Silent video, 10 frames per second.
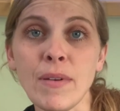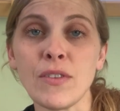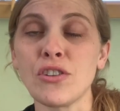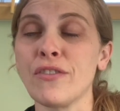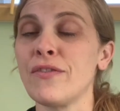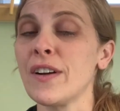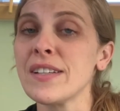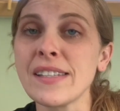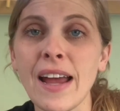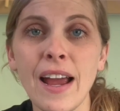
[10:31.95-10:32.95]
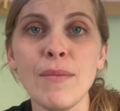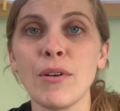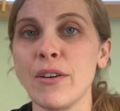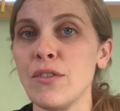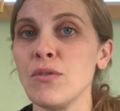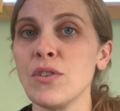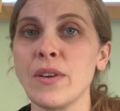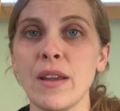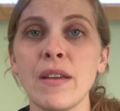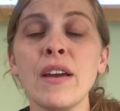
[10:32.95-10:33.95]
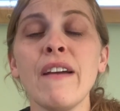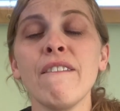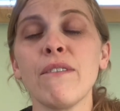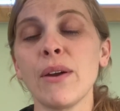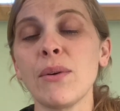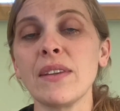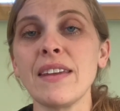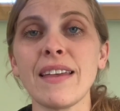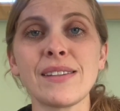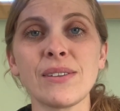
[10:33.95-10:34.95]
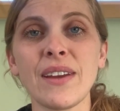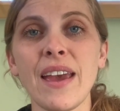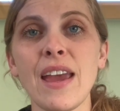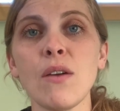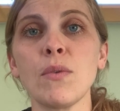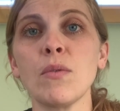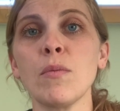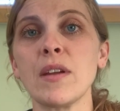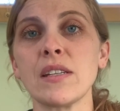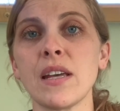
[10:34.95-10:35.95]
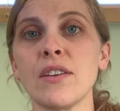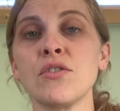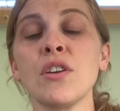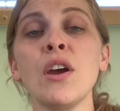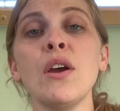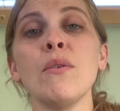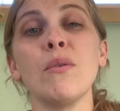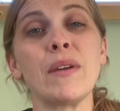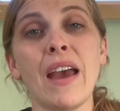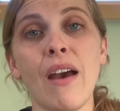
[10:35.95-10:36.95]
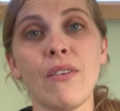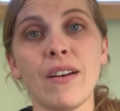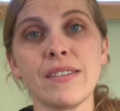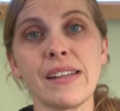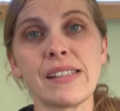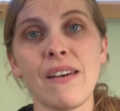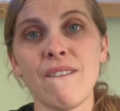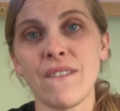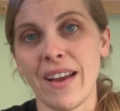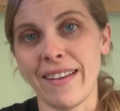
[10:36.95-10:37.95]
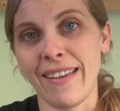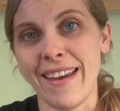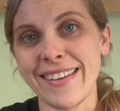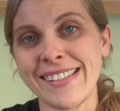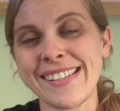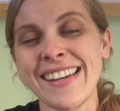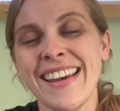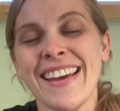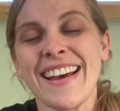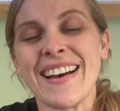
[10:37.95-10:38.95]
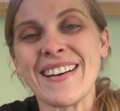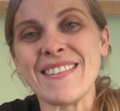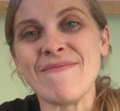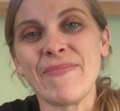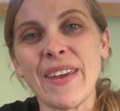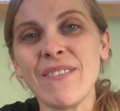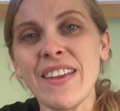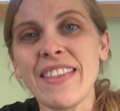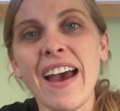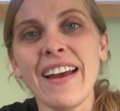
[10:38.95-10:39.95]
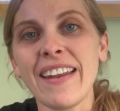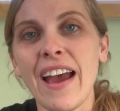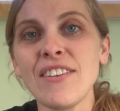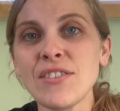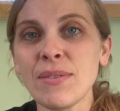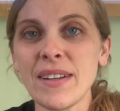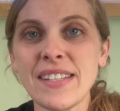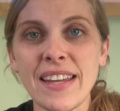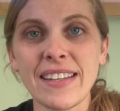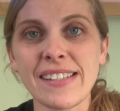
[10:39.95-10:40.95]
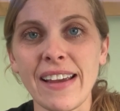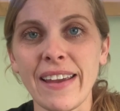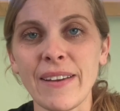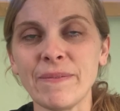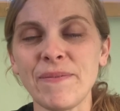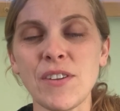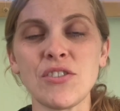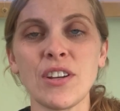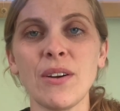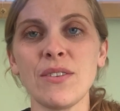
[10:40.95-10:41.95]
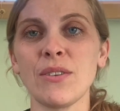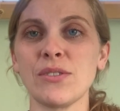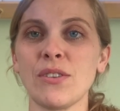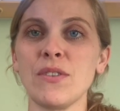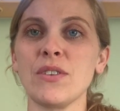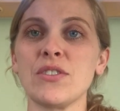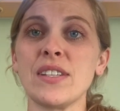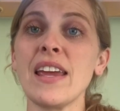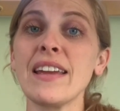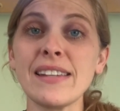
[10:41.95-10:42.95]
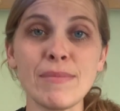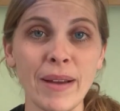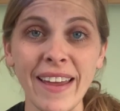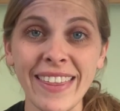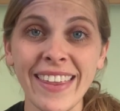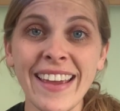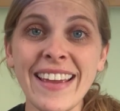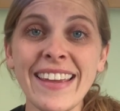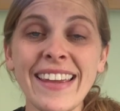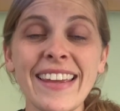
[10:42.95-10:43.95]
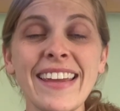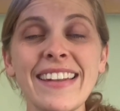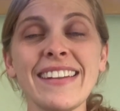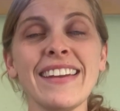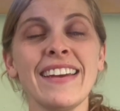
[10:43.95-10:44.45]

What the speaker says: If it's your first time or if you donate frequently, that's okay. We will be in touch when we have our dates finalized. And with that, I just want to take a second to share with you. And so if you could just take a deep breath in.